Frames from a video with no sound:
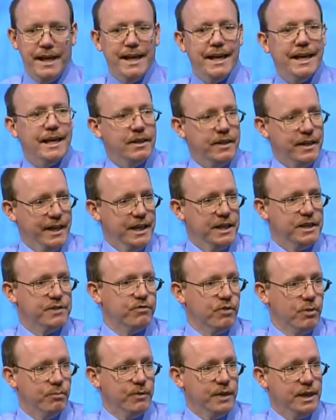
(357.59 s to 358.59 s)
getting
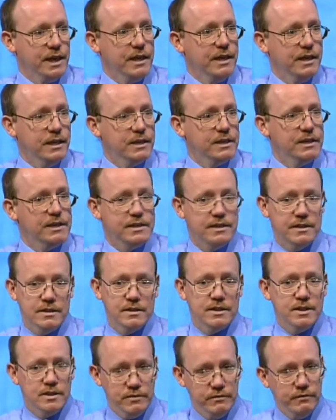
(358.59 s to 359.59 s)
things from the cards
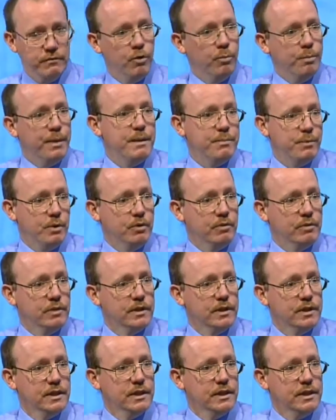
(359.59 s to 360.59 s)
for people.